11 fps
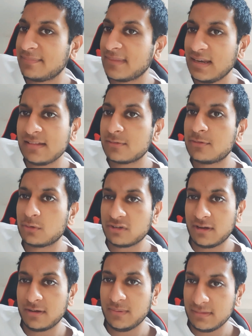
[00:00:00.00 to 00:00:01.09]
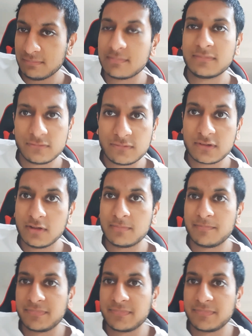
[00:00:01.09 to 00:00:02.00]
I like the foreshadowing. It's good.